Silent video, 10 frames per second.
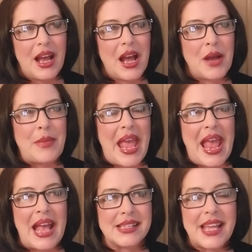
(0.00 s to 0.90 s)

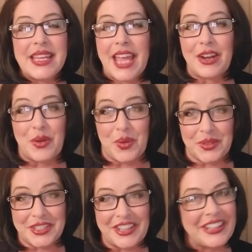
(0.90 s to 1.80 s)
As I get
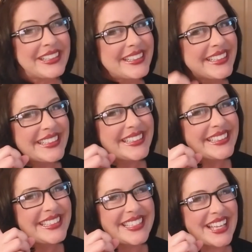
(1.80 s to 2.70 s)
older,
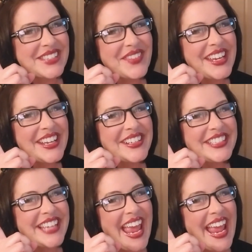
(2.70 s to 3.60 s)
just for you,
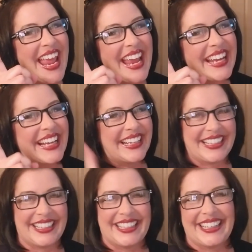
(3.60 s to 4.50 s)
Jane,
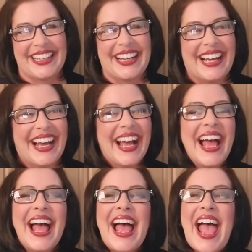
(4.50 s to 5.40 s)

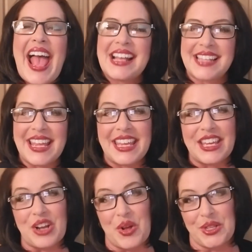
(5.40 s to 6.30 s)
as I
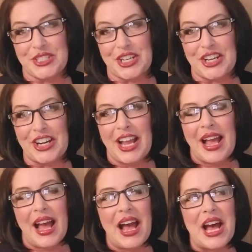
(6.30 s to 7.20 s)
get older,
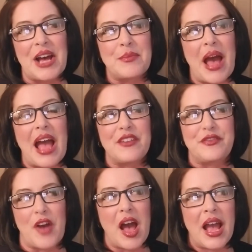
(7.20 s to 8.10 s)
I
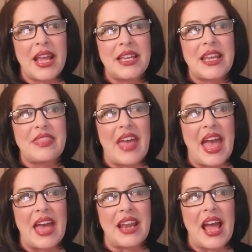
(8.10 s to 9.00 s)
find
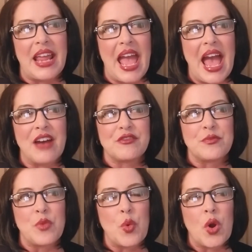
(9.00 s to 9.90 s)
that I have
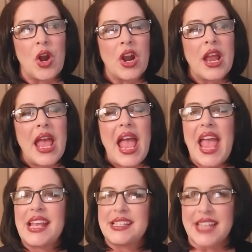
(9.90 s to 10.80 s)
more
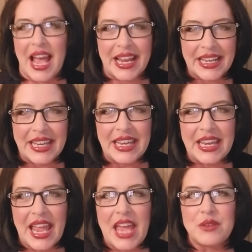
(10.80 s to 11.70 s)

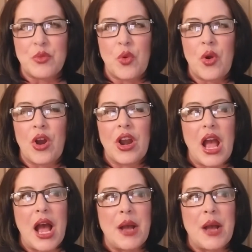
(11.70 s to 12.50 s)
anxiety and more